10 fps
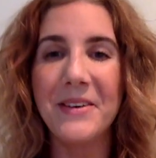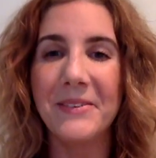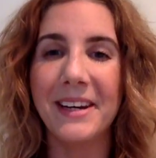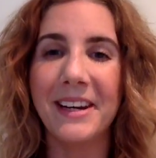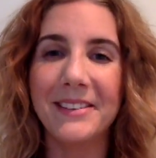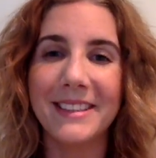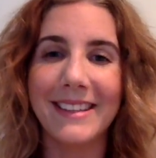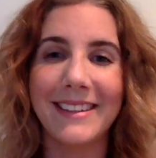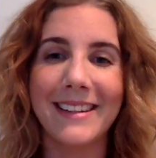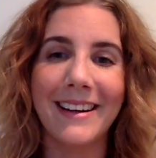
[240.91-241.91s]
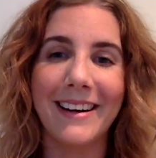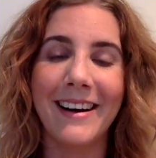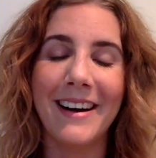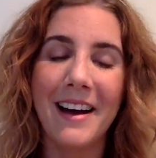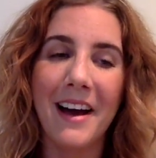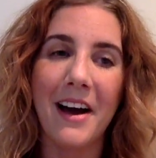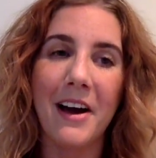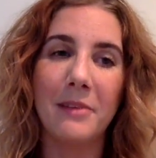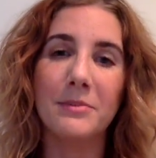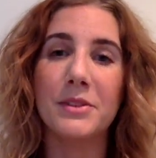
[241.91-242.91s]
when I was younger.
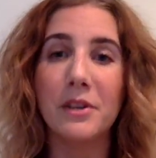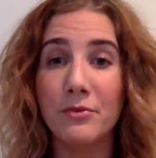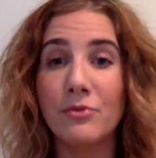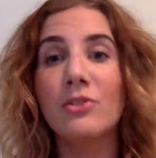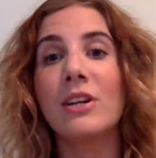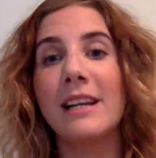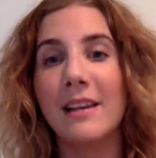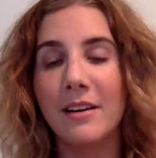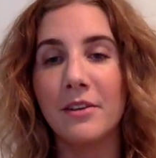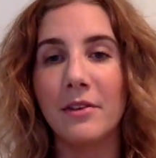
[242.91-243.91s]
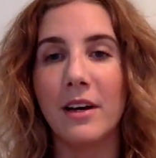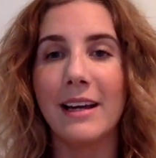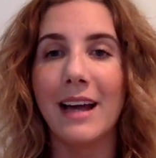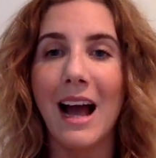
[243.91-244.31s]
I've really kind of like,